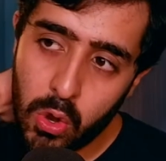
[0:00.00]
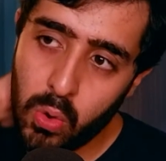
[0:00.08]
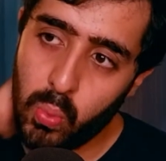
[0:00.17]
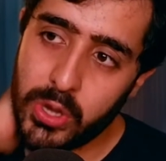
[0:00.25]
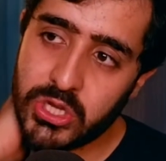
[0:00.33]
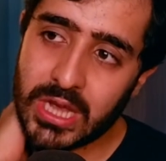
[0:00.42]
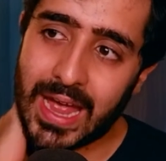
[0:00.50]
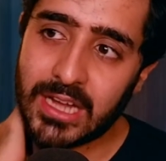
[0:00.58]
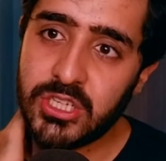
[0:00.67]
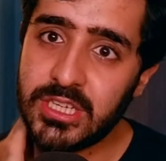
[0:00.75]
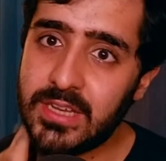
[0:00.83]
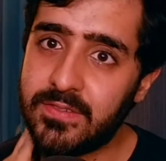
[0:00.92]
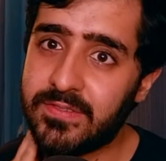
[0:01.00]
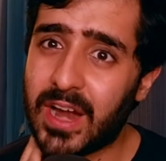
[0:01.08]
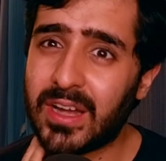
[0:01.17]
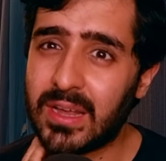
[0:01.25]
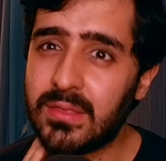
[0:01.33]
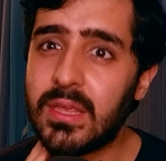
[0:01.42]
Which actually, in
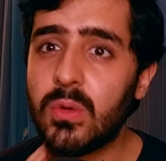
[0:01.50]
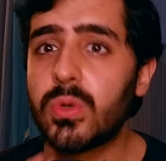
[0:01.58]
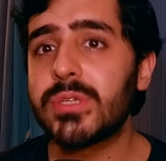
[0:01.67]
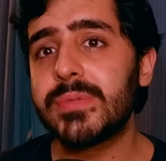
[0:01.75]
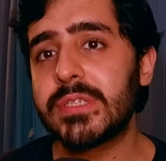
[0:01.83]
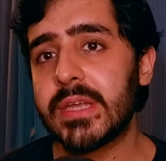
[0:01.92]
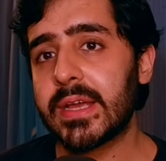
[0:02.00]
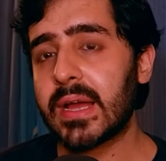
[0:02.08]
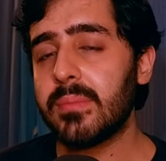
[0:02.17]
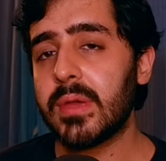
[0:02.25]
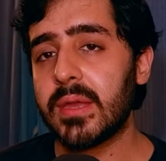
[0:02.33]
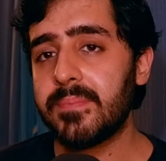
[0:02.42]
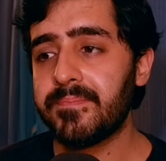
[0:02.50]
fact, I think was a mistake I made,